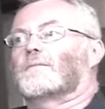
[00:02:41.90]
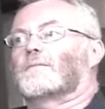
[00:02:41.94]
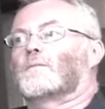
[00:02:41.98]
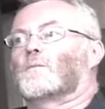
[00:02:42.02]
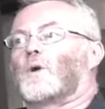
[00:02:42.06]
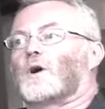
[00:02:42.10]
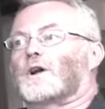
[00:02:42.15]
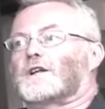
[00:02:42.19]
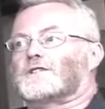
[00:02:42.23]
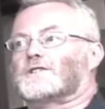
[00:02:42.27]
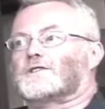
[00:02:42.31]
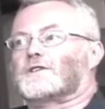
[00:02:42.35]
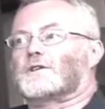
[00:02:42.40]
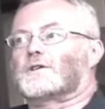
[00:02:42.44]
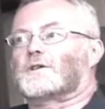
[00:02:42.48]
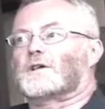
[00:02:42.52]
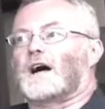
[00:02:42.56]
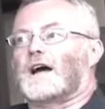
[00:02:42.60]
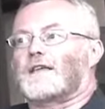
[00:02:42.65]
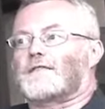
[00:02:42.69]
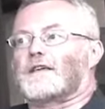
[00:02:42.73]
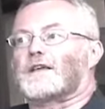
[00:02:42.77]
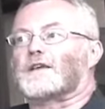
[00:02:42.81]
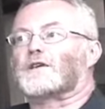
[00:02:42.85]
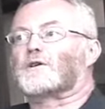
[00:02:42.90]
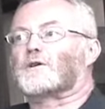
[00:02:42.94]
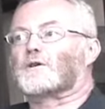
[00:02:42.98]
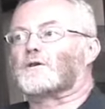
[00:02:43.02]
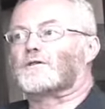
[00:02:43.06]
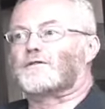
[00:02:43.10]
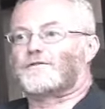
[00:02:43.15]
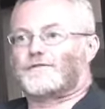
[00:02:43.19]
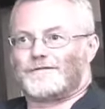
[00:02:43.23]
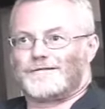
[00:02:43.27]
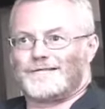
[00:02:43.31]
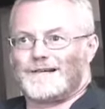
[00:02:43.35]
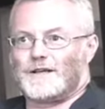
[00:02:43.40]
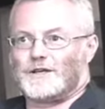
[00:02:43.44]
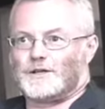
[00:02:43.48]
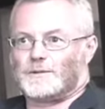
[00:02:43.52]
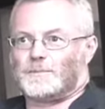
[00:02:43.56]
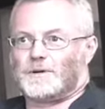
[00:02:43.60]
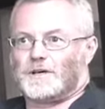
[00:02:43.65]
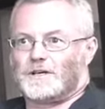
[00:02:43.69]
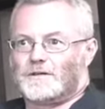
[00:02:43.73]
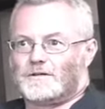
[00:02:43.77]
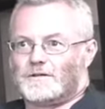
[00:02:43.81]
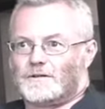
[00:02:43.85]
what is, I think, good for
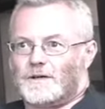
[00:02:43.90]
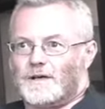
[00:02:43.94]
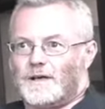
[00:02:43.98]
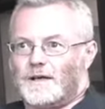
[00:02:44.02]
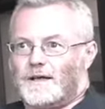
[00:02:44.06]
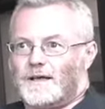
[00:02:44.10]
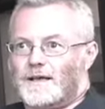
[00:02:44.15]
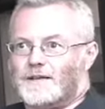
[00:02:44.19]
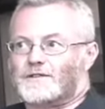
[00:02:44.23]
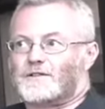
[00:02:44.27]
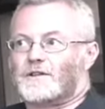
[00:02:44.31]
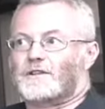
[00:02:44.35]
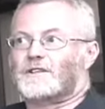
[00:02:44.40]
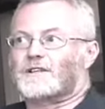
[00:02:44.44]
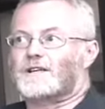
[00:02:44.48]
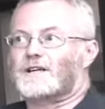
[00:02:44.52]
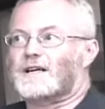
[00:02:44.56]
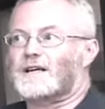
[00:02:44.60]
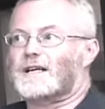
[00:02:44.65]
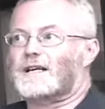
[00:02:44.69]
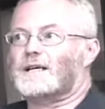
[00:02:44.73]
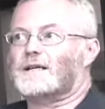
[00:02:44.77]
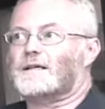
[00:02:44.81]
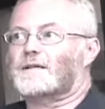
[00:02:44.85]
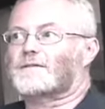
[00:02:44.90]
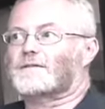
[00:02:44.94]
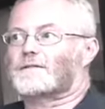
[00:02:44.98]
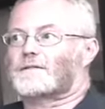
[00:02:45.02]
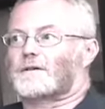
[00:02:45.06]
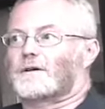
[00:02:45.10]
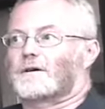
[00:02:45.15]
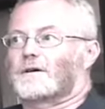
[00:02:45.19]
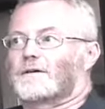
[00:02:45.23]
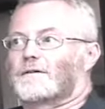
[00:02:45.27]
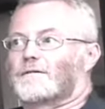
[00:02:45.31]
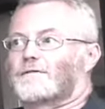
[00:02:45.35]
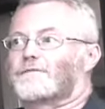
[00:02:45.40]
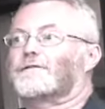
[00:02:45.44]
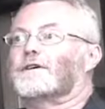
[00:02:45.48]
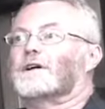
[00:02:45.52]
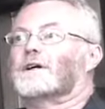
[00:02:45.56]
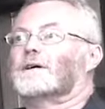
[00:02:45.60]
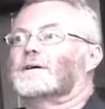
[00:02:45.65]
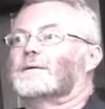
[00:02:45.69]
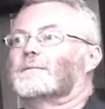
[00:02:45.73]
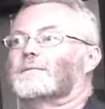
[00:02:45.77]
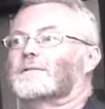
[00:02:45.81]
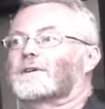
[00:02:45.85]
HPC is that the needs of
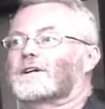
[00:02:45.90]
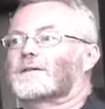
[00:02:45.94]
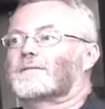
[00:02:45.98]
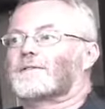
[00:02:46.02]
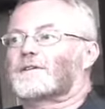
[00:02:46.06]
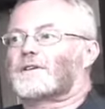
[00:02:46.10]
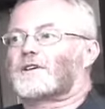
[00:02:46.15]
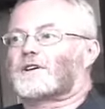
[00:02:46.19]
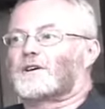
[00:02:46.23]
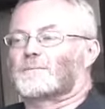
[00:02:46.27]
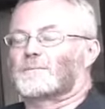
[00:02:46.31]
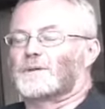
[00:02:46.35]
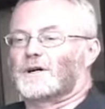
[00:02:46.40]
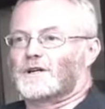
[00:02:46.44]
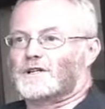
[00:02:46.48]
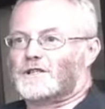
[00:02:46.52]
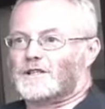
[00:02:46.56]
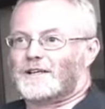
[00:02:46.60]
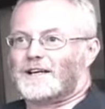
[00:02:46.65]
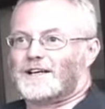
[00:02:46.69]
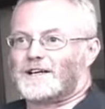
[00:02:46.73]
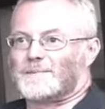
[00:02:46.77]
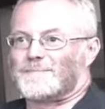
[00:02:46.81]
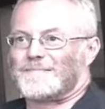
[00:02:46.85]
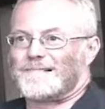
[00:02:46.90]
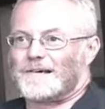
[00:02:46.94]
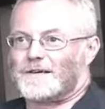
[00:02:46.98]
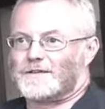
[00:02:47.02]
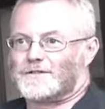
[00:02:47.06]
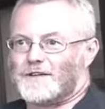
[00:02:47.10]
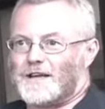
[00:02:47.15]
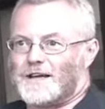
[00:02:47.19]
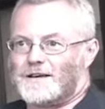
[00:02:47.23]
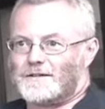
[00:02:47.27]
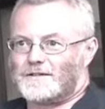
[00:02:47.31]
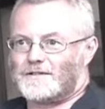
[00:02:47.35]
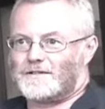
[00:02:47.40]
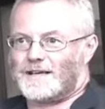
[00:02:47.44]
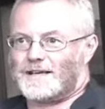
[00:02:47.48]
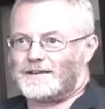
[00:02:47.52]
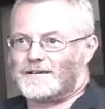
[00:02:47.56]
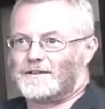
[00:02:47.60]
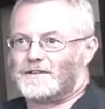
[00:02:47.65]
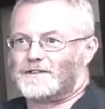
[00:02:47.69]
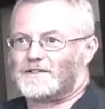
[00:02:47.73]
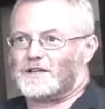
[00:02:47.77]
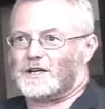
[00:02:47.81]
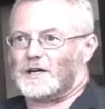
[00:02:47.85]
commercial enterprise data
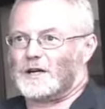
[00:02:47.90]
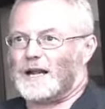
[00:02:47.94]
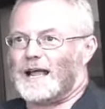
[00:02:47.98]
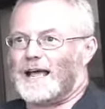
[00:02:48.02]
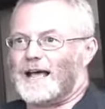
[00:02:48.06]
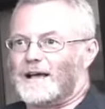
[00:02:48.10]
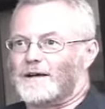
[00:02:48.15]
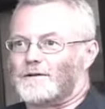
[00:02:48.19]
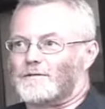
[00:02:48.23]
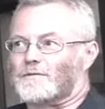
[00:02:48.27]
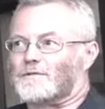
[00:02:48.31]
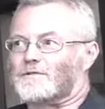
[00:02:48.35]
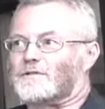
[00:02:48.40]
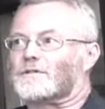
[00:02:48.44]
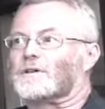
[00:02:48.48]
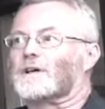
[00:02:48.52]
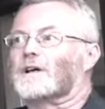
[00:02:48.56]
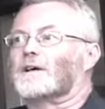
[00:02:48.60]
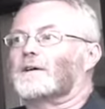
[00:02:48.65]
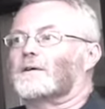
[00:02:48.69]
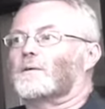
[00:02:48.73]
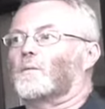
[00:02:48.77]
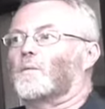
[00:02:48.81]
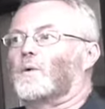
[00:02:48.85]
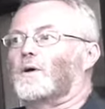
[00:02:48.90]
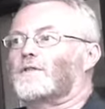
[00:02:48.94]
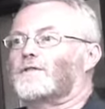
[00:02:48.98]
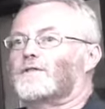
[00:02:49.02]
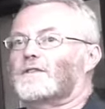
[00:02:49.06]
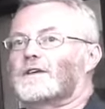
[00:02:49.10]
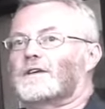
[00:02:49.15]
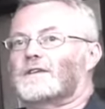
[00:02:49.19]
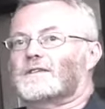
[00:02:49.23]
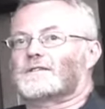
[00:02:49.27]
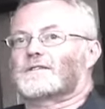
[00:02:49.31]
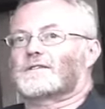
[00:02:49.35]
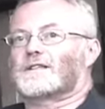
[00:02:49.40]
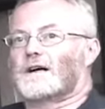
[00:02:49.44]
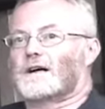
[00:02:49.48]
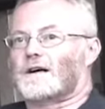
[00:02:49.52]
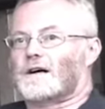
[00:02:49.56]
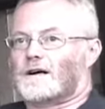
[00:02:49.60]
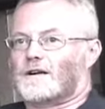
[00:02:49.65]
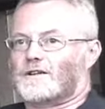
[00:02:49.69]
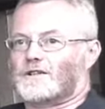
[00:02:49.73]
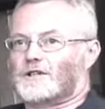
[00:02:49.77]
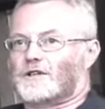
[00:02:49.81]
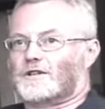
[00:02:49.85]
centers and clouds with these
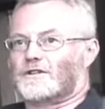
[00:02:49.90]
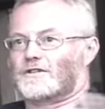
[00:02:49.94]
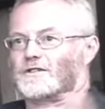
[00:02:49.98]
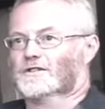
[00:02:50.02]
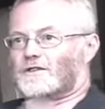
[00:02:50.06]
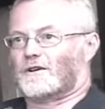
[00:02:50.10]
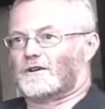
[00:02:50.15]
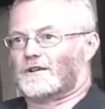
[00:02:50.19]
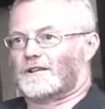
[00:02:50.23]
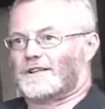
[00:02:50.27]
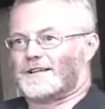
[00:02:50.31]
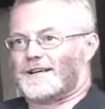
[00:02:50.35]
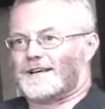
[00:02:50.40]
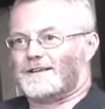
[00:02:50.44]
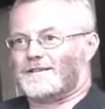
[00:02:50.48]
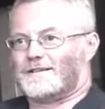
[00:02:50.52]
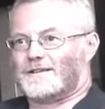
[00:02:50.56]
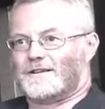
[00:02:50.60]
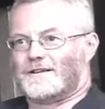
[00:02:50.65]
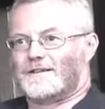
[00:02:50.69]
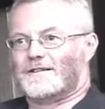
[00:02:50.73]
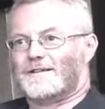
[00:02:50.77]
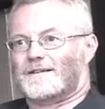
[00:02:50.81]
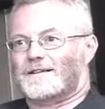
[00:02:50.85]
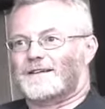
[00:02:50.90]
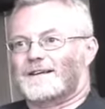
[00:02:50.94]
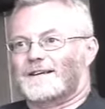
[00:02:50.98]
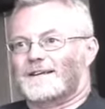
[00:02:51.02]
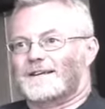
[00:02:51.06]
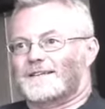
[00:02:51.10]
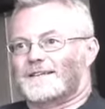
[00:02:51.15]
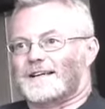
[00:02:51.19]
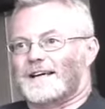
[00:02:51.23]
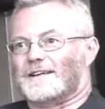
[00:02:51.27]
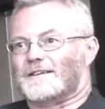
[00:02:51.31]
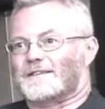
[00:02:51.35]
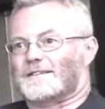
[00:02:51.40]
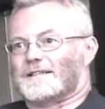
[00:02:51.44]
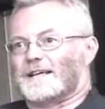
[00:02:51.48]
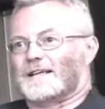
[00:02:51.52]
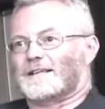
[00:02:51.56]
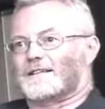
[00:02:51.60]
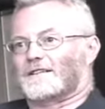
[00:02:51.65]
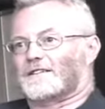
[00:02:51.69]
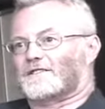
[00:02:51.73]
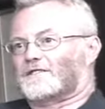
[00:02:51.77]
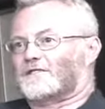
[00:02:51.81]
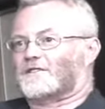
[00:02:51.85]
large consolidated data
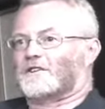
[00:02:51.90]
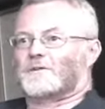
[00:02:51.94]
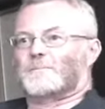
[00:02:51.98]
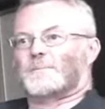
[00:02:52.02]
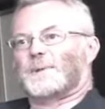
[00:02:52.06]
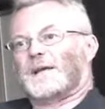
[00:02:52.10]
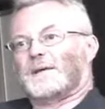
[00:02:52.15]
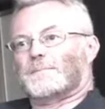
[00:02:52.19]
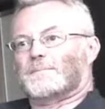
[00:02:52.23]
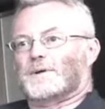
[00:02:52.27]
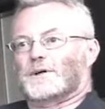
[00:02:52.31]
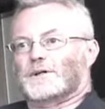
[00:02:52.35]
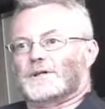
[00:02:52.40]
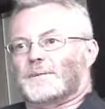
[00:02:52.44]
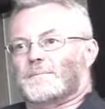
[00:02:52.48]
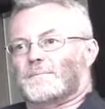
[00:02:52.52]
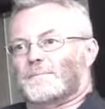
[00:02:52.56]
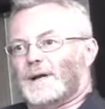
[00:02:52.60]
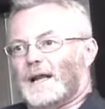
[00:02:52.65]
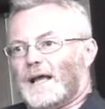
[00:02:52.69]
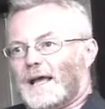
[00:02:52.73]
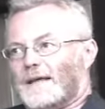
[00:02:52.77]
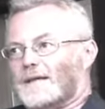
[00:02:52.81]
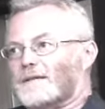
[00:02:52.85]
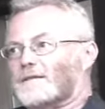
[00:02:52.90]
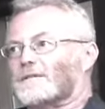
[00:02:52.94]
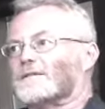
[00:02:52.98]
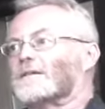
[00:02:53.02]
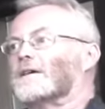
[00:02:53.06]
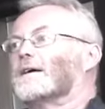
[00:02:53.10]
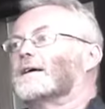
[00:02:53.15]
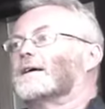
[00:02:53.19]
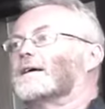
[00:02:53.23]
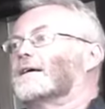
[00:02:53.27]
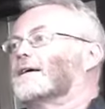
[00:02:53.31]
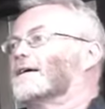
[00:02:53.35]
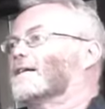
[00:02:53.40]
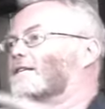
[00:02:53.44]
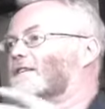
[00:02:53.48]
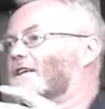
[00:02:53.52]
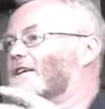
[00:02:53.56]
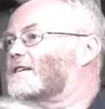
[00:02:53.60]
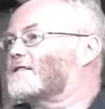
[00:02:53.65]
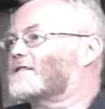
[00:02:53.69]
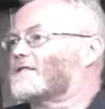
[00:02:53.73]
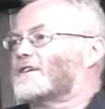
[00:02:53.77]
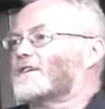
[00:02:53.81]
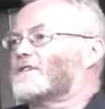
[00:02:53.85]
centers that are being put in place.
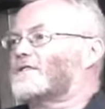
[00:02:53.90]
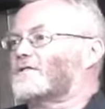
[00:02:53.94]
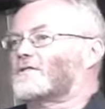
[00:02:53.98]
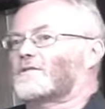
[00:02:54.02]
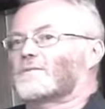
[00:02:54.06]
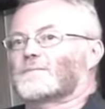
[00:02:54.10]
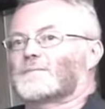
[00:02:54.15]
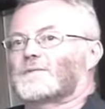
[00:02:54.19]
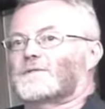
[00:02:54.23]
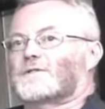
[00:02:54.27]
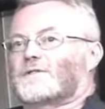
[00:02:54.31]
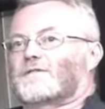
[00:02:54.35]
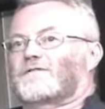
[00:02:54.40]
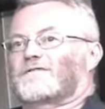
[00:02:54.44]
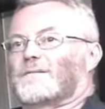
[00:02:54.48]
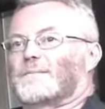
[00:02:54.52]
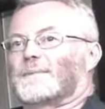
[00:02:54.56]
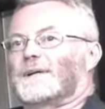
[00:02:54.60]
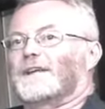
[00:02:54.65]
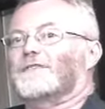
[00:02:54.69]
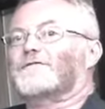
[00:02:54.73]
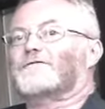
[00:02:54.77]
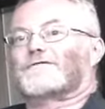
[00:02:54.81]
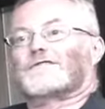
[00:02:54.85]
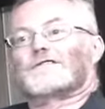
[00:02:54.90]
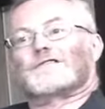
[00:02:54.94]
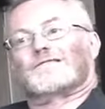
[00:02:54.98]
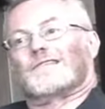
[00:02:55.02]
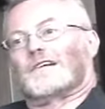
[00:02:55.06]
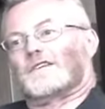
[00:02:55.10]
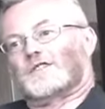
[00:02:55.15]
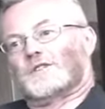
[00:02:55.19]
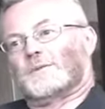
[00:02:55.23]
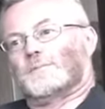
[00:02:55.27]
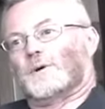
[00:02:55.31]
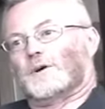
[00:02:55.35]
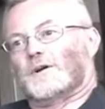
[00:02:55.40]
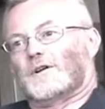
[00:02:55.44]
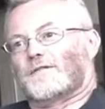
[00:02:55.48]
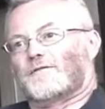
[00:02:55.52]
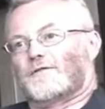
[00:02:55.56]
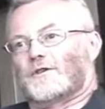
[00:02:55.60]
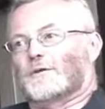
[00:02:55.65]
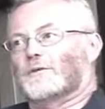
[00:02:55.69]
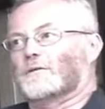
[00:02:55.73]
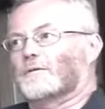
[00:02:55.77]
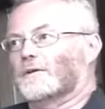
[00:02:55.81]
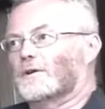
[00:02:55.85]
These systems, from an infrastructure point of
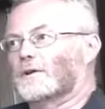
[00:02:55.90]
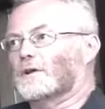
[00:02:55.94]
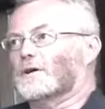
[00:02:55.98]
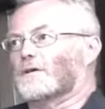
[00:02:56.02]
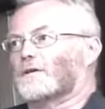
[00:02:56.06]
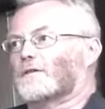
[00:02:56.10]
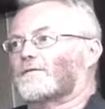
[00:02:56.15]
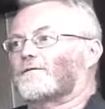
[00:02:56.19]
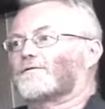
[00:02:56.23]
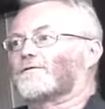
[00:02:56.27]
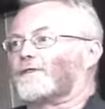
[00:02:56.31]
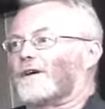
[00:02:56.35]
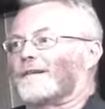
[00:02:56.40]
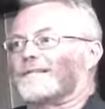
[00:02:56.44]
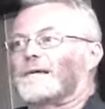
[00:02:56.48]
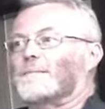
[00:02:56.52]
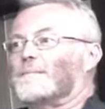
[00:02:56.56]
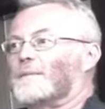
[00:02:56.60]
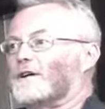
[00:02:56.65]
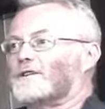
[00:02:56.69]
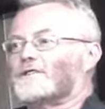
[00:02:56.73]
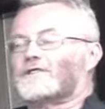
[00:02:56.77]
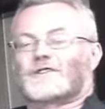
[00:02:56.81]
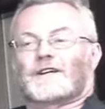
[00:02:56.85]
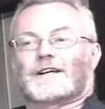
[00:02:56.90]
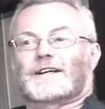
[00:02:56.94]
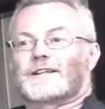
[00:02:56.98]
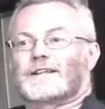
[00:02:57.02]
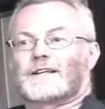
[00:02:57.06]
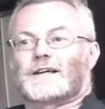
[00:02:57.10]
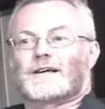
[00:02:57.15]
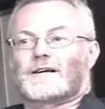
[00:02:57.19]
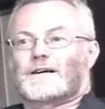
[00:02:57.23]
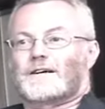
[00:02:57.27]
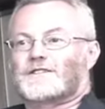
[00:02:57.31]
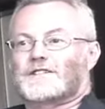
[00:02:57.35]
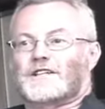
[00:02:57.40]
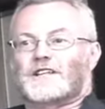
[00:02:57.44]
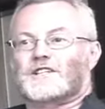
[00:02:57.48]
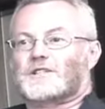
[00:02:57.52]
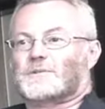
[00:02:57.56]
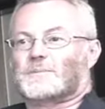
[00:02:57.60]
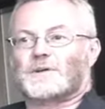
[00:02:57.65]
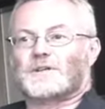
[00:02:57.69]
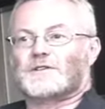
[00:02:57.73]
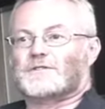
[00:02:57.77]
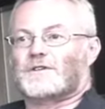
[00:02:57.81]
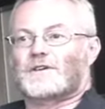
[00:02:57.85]
view, look very much like large
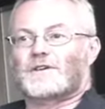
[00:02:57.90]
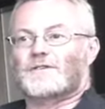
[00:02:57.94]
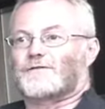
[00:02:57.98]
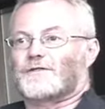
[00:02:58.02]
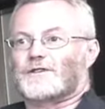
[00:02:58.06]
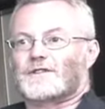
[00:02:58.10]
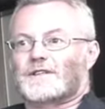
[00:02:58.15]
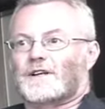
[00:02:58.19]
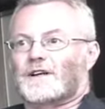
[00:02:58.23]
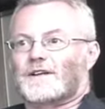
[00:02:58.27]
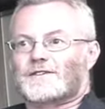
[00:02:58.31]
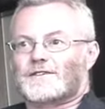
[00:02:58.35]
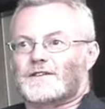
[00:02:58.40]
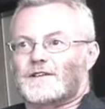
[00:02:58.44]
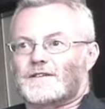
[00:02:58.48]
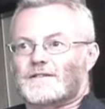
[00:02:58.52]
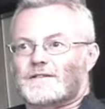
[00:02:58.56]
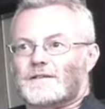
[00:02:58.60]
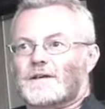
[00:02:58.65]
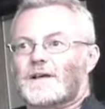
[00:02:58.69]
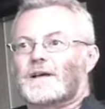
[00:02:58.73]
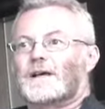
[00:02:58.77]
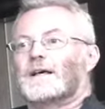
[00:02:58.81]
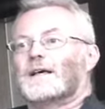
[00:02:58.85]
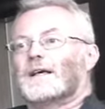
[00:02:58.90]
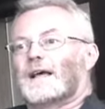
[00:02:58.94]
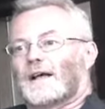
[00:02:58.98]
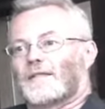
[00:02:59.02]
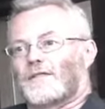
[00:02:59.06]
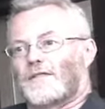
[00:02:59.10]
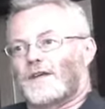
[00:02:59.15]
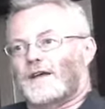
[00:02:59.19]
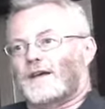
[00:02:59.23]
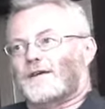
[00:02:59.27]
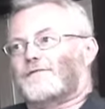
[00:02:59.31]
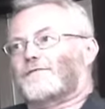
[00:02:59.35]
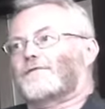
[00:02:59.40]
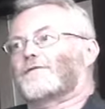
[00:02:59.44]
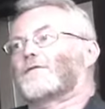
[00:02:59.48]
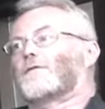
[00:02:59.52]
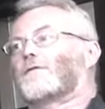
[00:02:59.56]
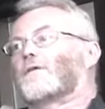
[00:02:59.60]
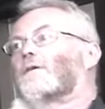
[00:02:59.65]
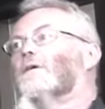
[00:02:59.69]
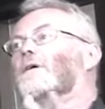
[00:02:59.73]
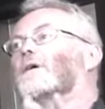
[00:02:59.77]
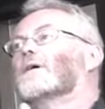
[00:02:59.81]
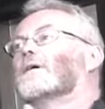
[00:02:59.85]
HPC facilities. Mm -hmm. And
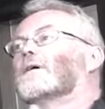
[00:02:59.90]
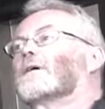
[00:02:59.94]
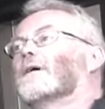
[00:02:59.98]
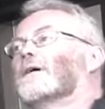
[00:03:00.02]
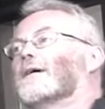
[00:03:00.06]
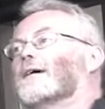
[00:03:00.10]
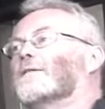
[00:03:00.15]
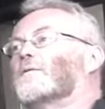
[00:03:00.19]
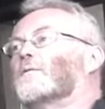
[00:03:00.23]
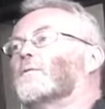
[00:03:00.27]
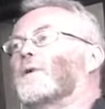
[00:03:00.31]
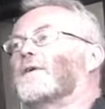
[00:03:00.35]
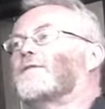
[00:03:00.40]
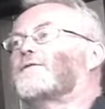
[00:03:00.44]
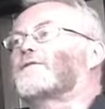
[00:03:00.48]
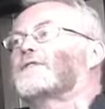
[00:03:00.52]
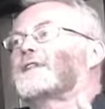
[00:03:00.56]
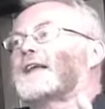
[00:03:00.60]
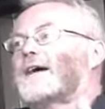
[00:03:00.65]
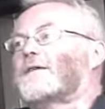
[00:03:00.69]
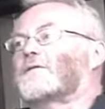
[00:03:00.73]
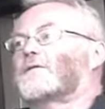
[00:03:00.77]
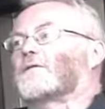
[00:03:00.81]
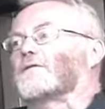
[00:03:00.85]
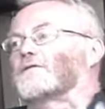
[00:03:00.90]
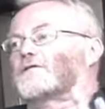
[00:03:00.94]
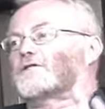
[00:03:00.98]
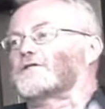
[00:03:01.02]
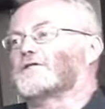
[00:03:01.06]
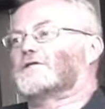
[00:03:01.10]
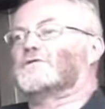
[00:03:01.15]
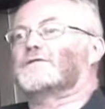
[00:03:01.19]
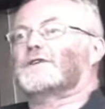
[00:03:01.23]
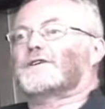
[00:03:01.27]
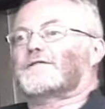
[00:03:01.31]
therefore, we've now got two